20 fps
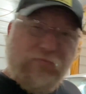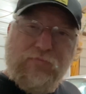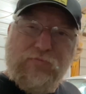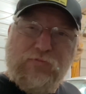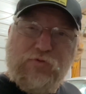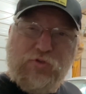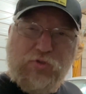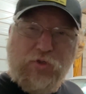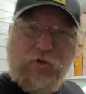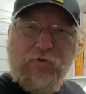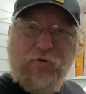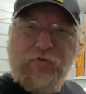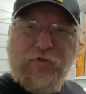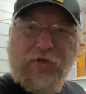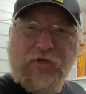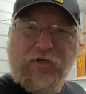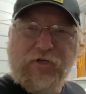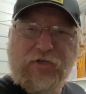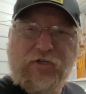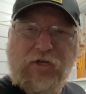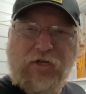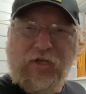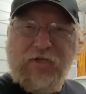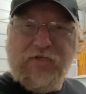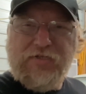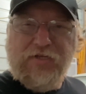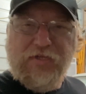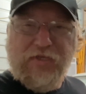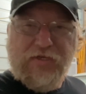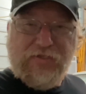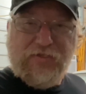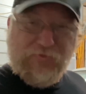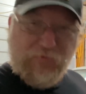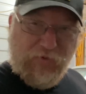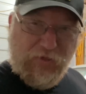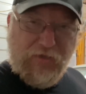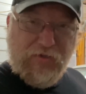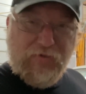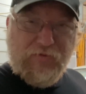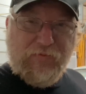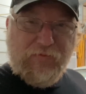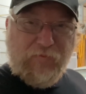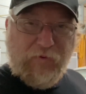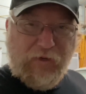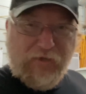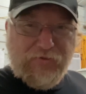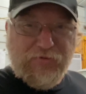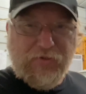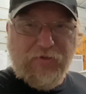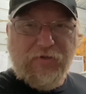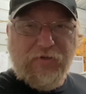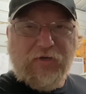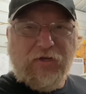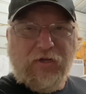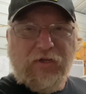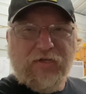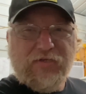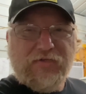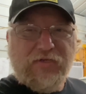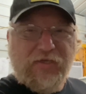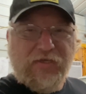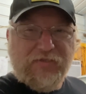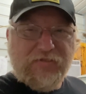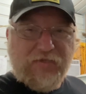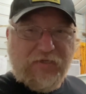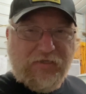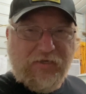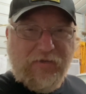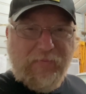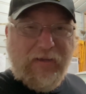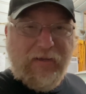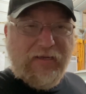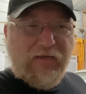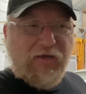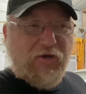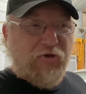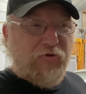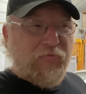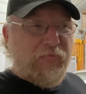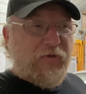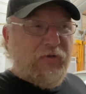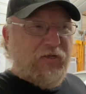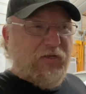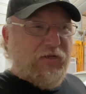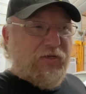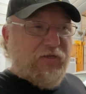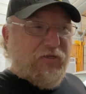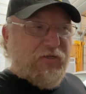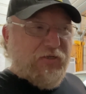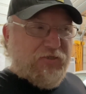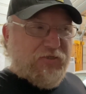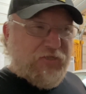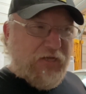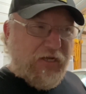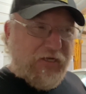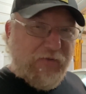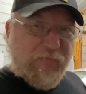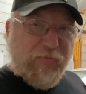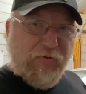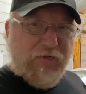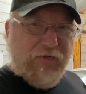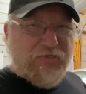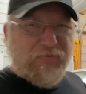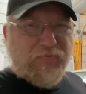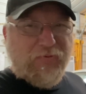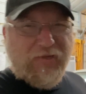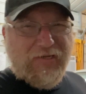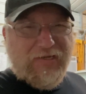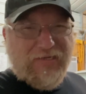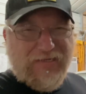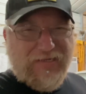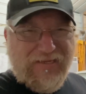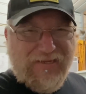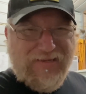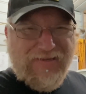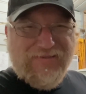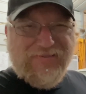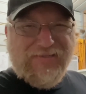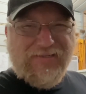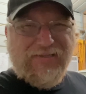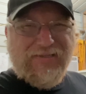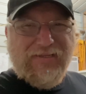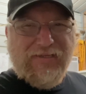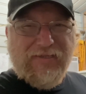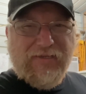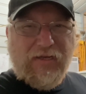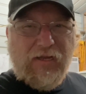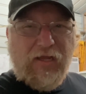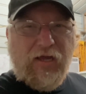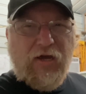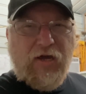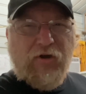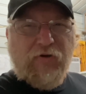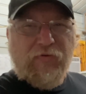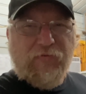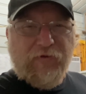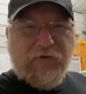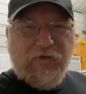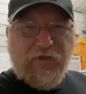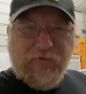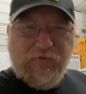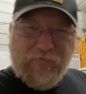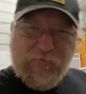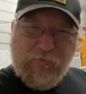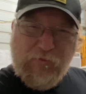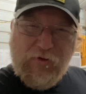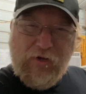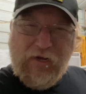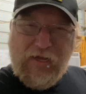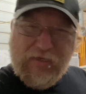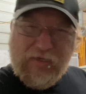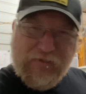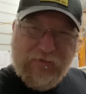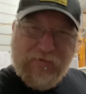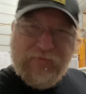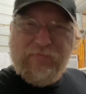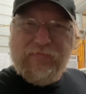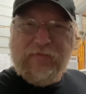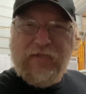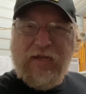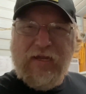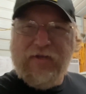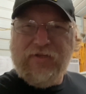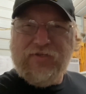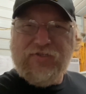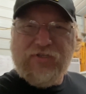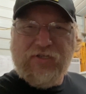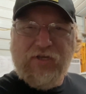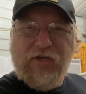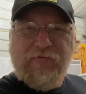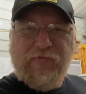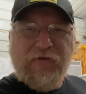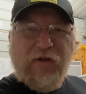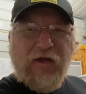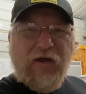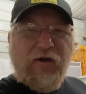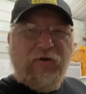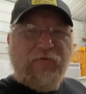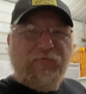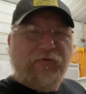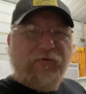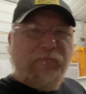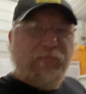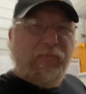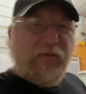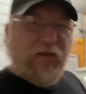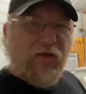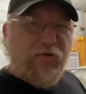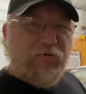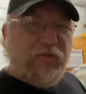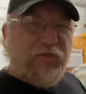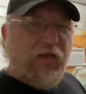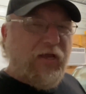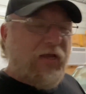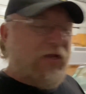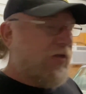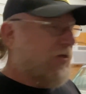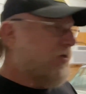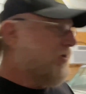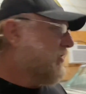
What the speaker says: true the clutch disc. Well, when I trued the clutch disc, I come back home, check the pressure plate. It is a little off, enough to where I could kind of scuff it off and be okay.